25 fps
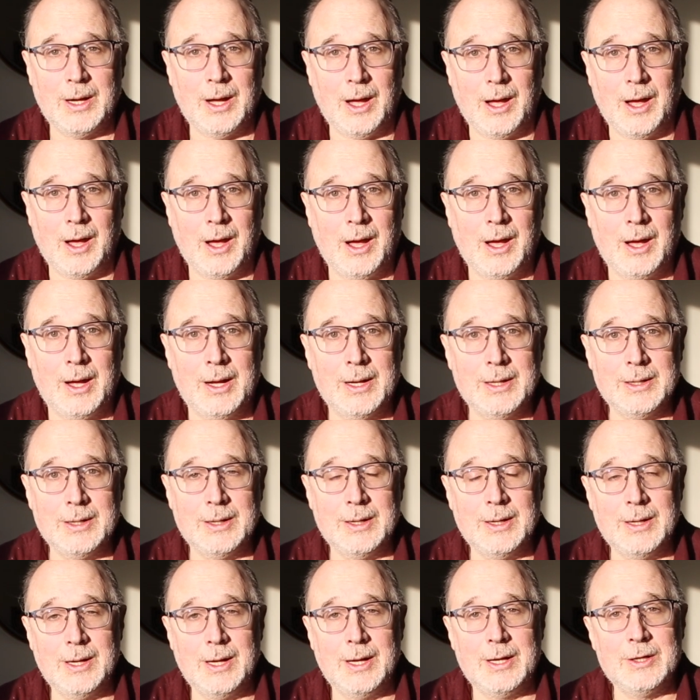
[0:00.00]
on
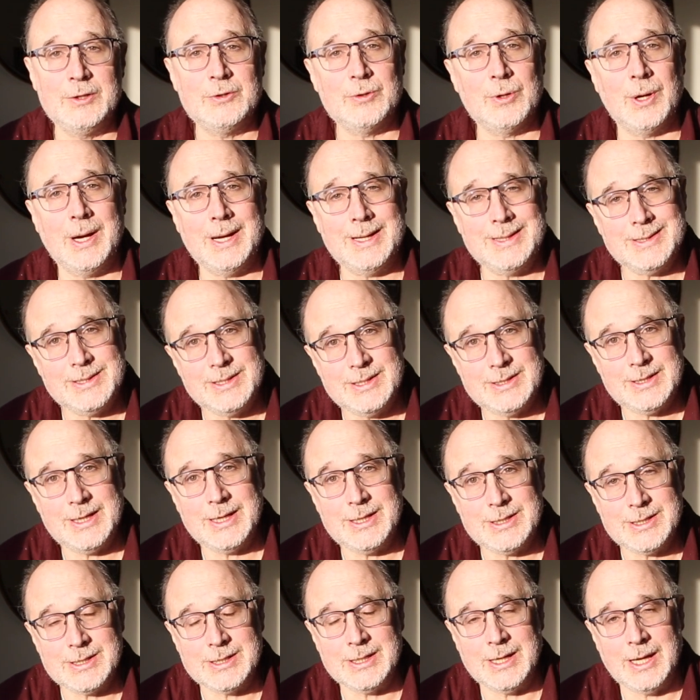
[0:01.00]

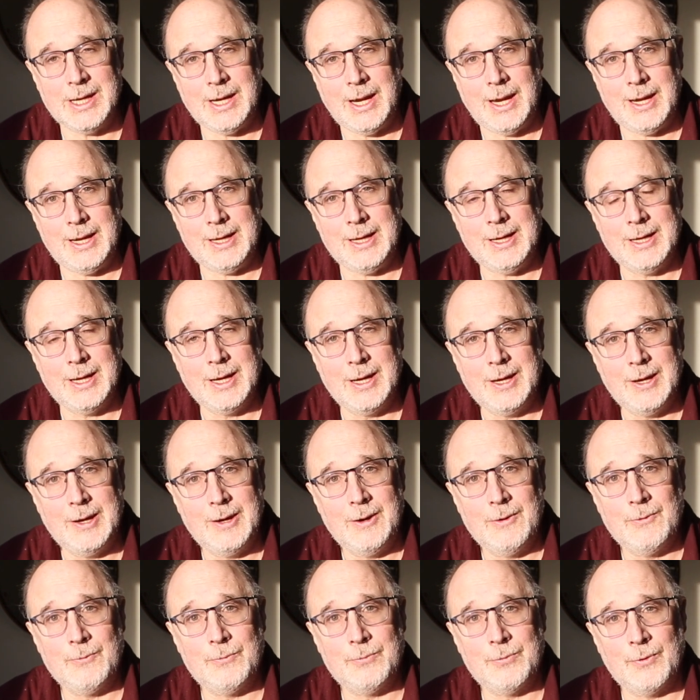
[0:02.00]
transitioning
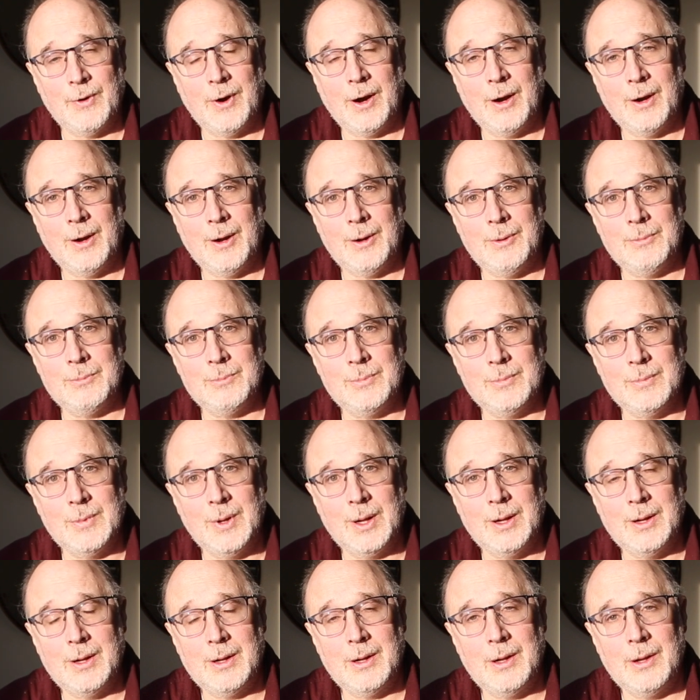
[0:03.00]
from
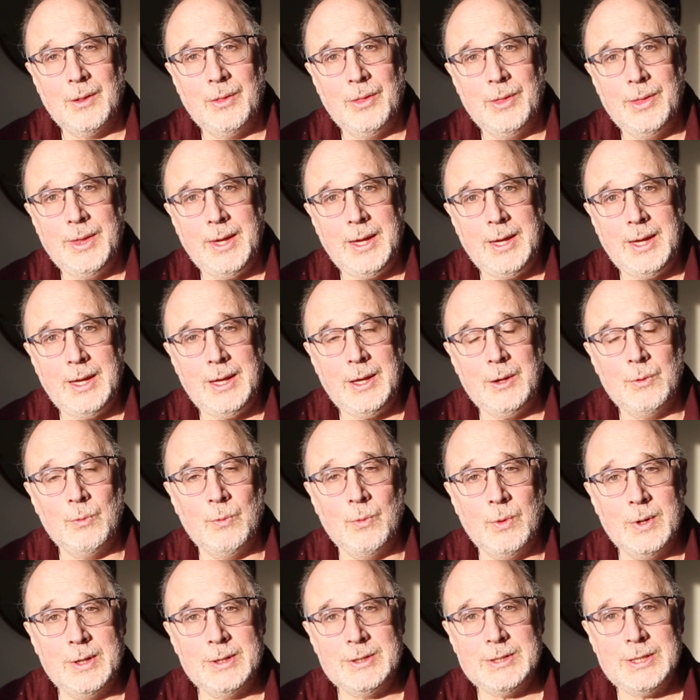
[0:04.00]
the
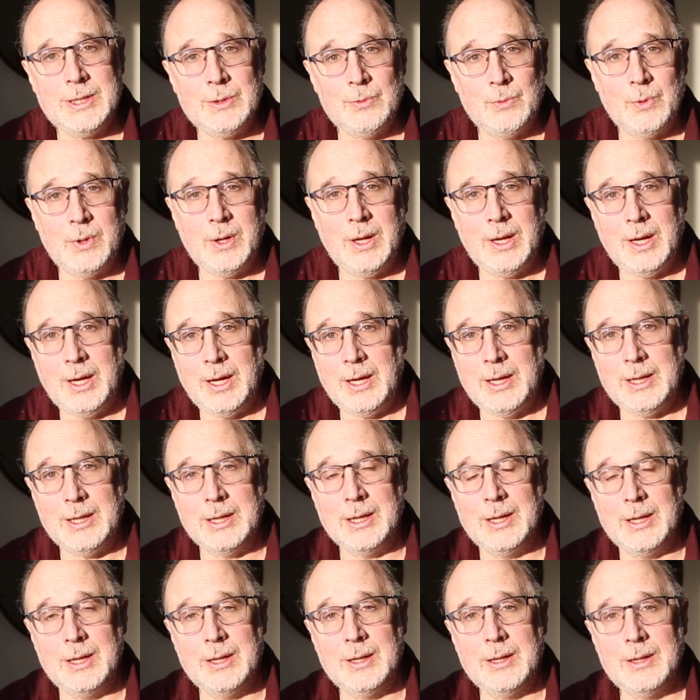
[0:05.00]
WYSIWYG